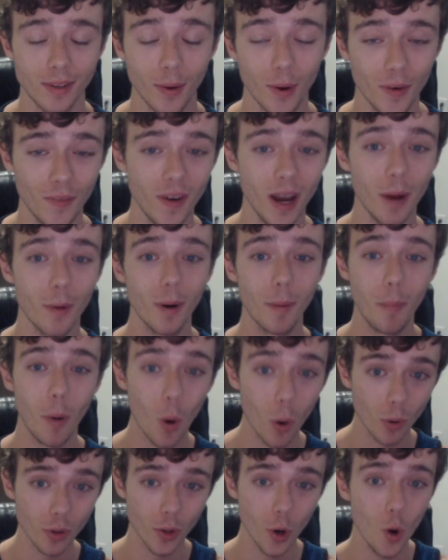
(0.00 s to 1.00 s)
Or if I were
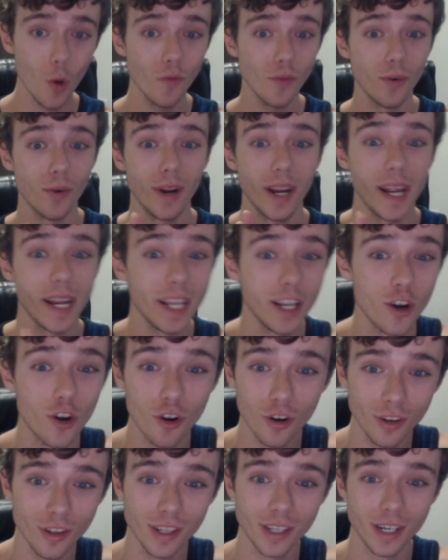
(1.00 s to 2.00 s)
pulled over any
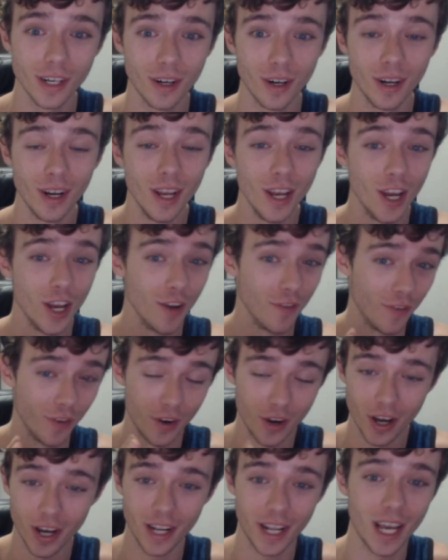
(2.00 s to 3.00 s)
earlier for
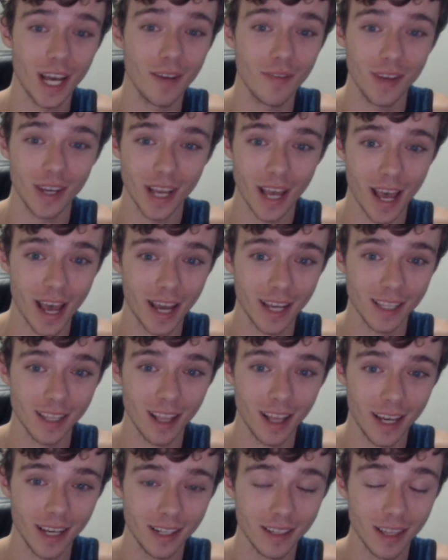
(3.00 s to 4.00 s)
not having a
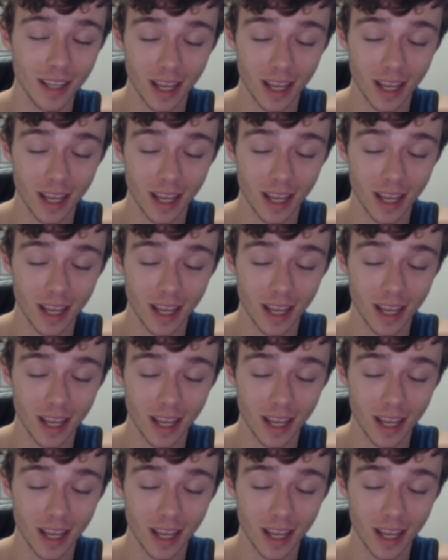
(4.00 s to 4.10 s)
headlight,